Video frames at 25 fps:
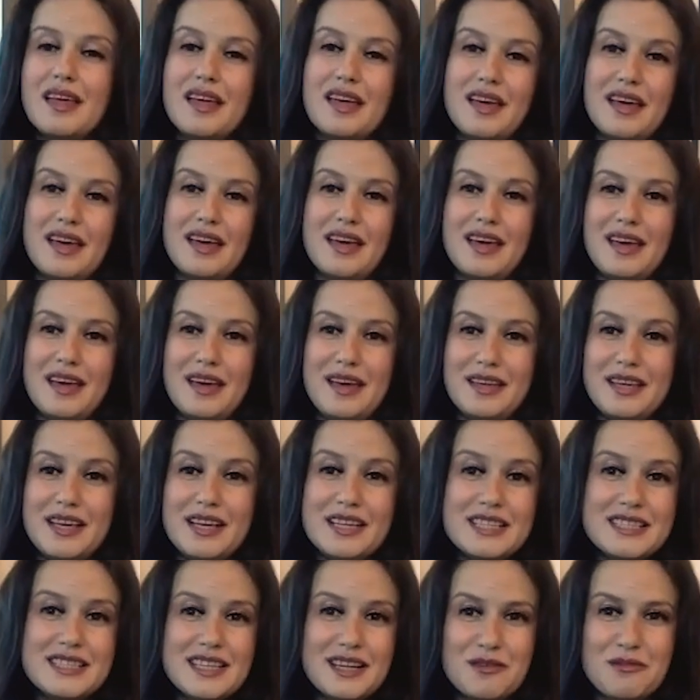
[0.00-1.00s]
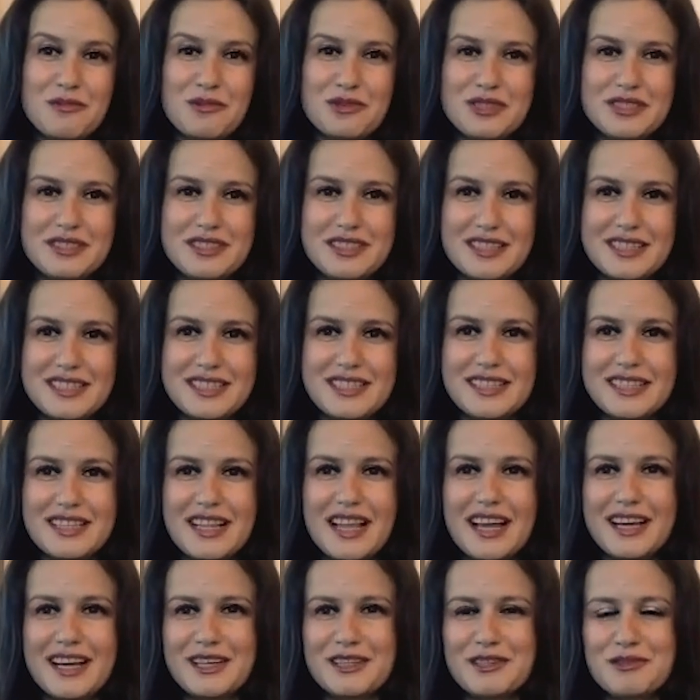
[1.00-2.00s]
Yes, I would just
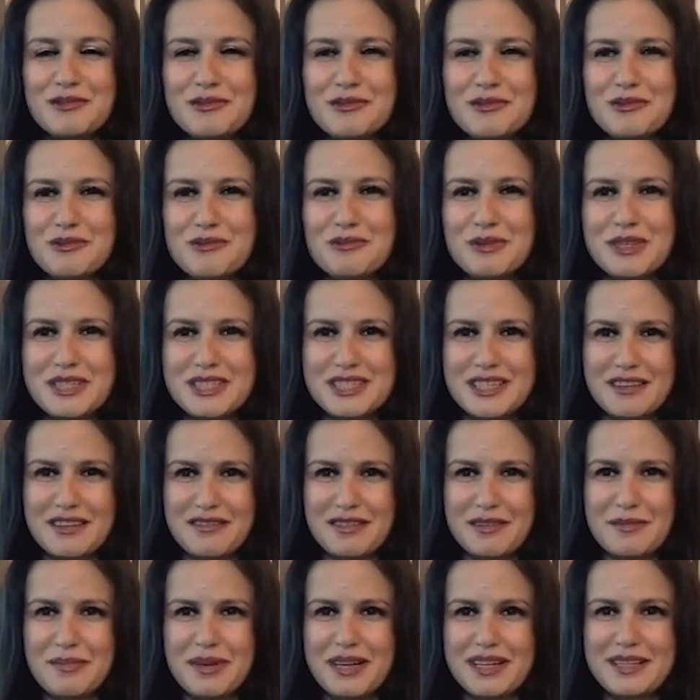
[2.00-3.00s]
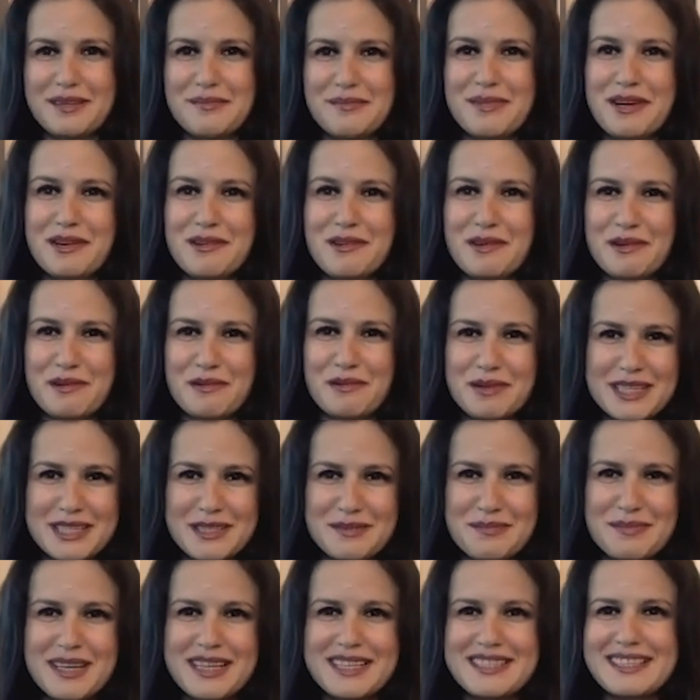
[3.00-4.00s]
like to wish everybody Merry
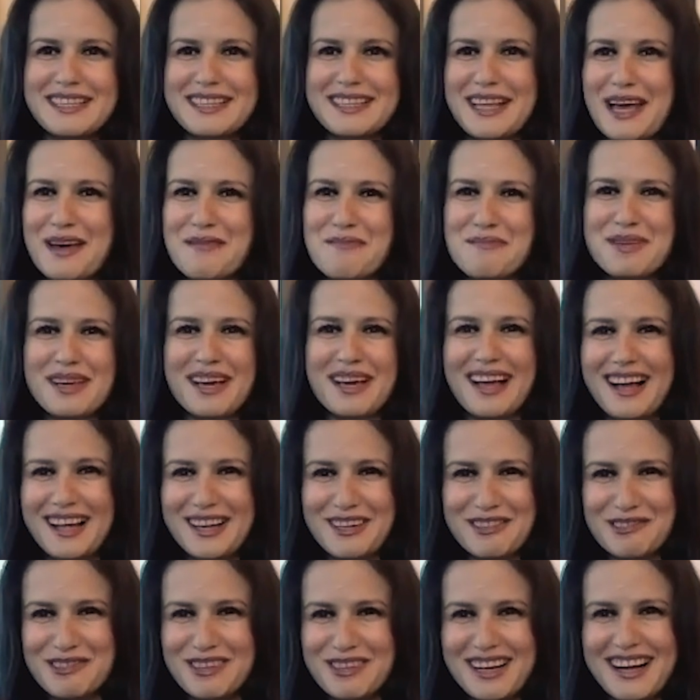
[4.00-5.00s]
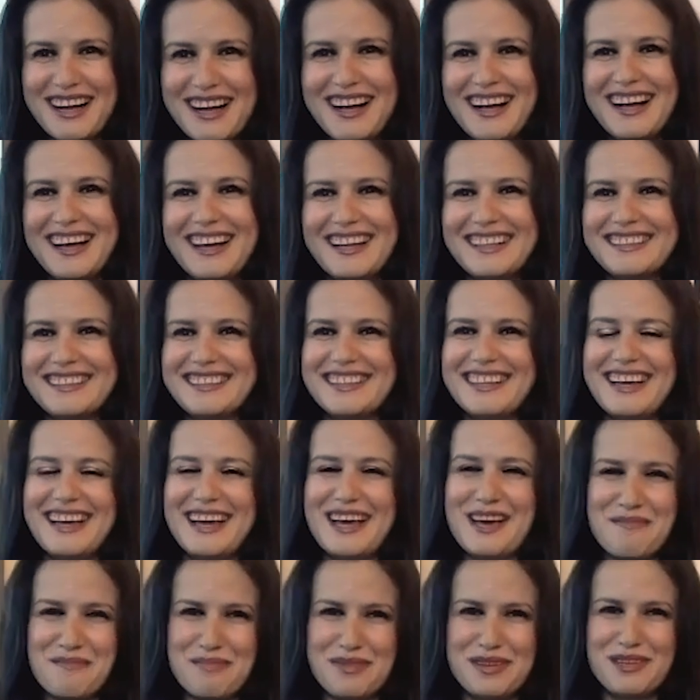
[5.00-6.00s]
Christmas and Happy Hanukkah and
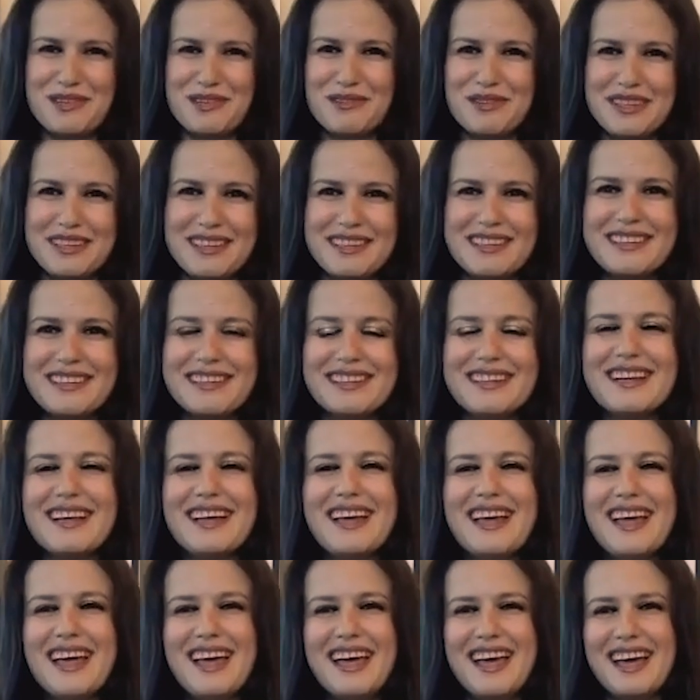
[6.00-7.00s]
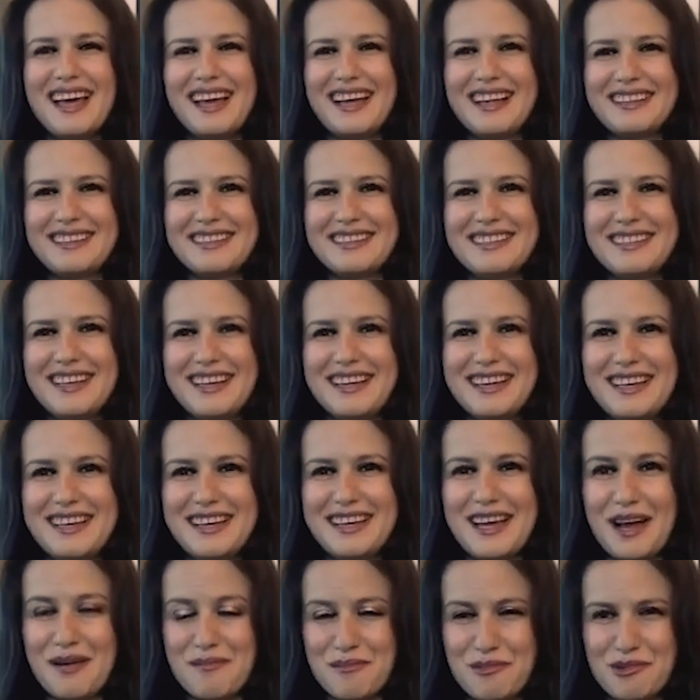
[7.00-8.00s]
Happy New Year. And
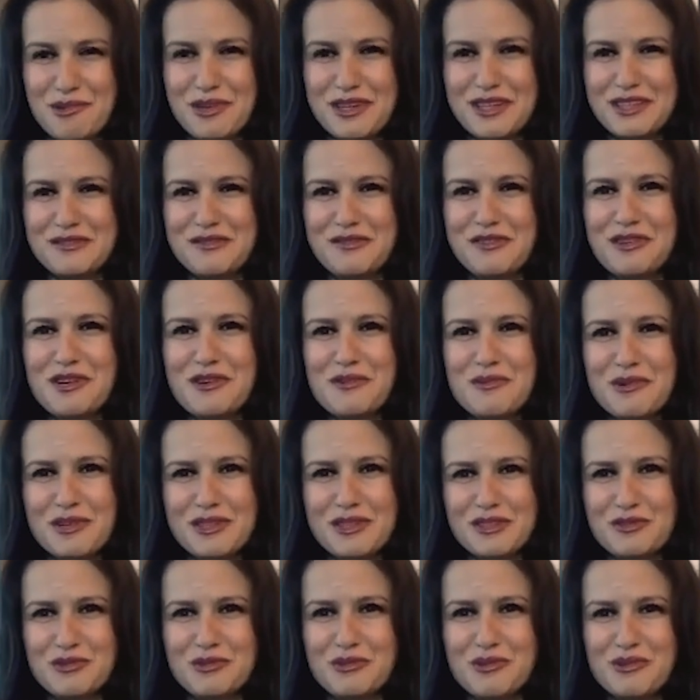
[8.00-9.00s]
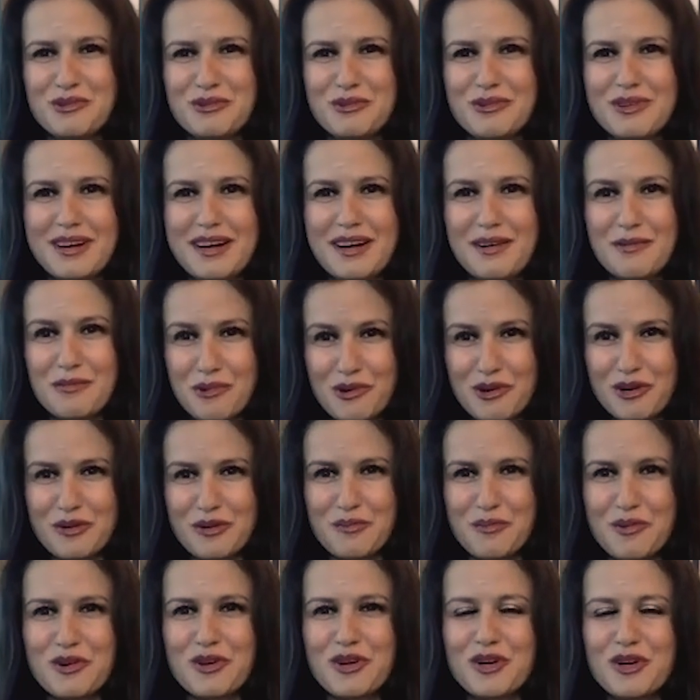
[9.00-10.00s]
I'm looking forward to work
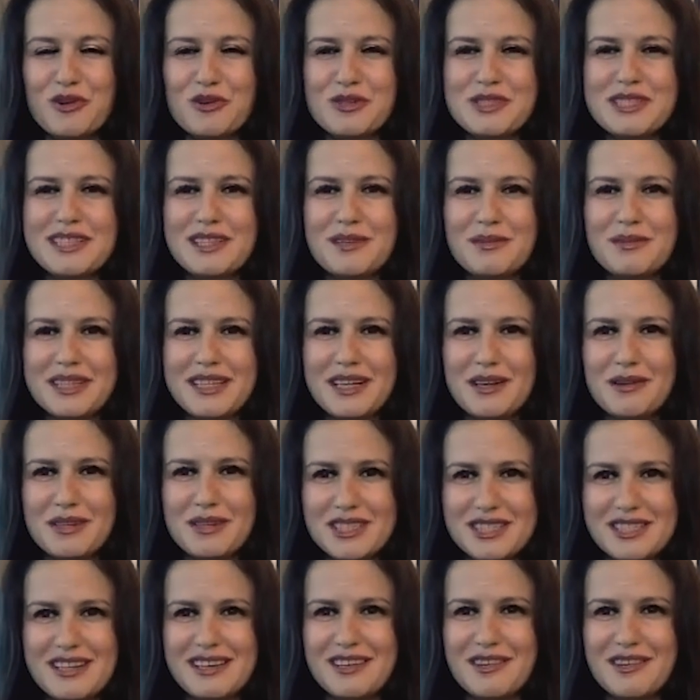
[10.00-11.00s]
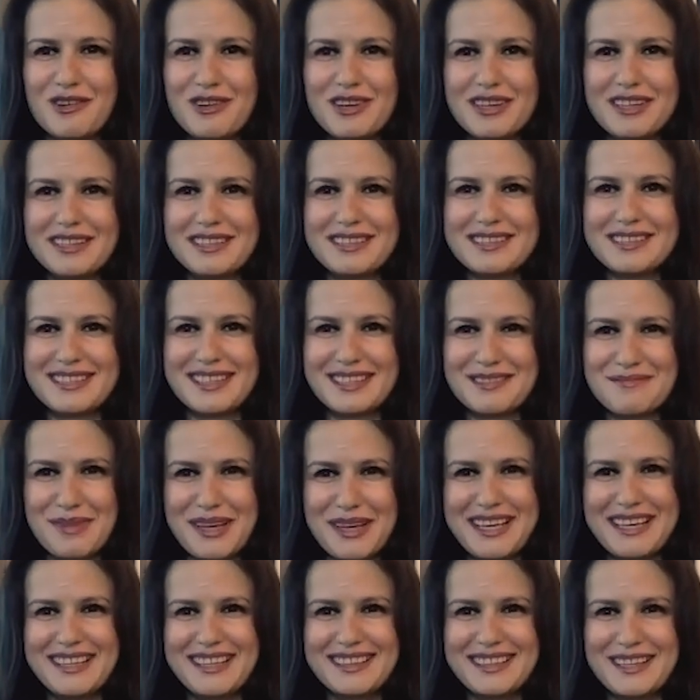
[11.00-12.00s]
more closely with our shareholders and
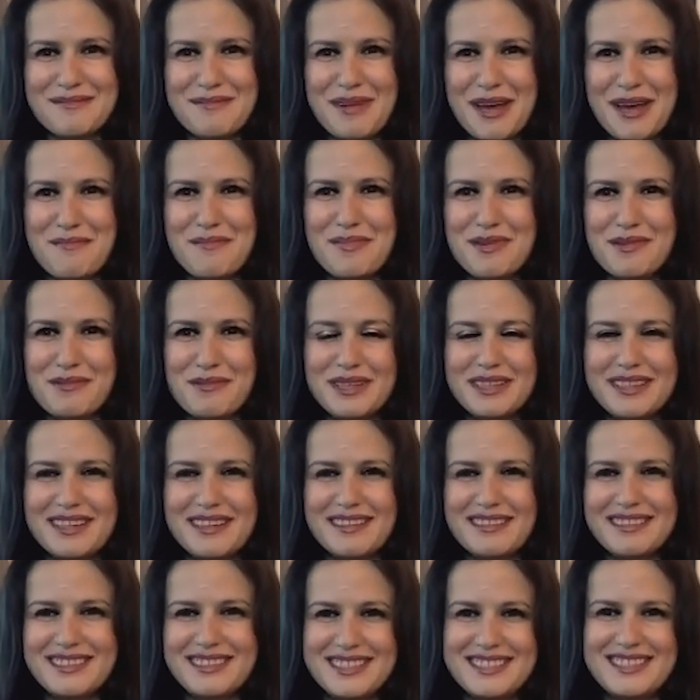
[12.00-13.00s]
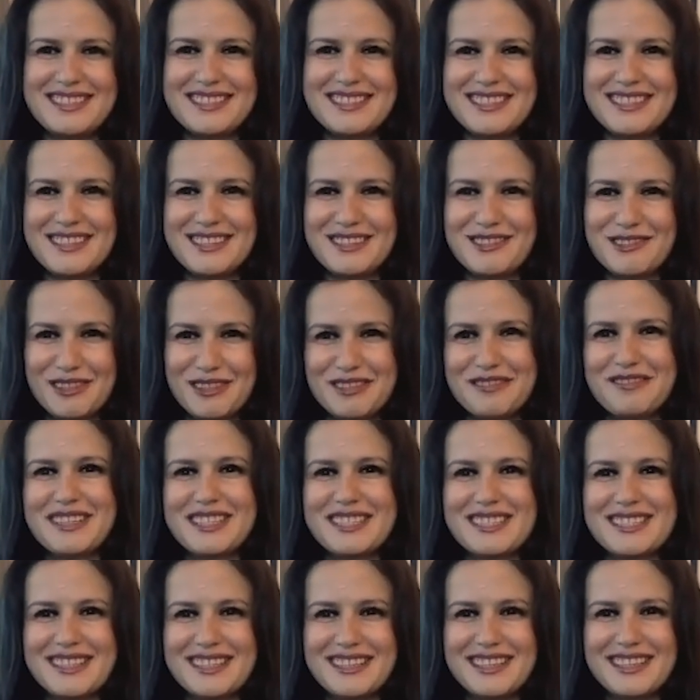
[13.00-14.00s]
making them happy with their decision to
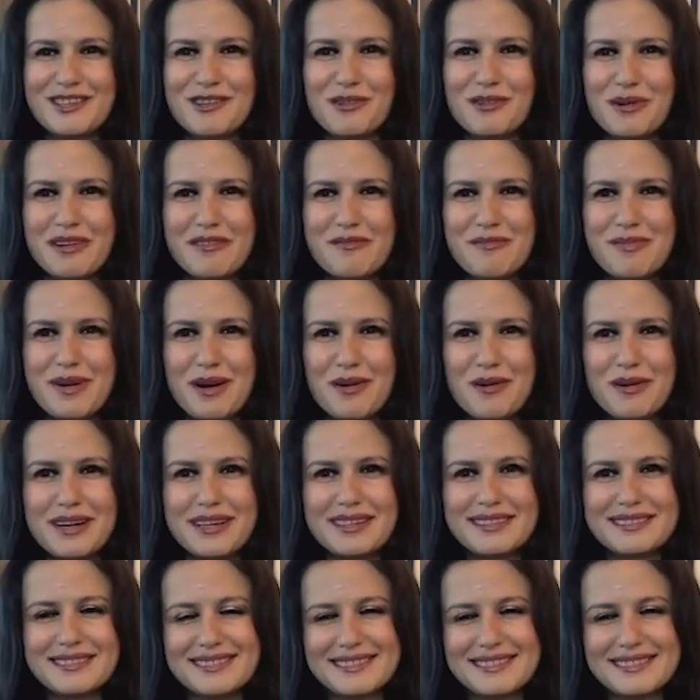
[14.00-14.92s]
invest in Eco Wave Power.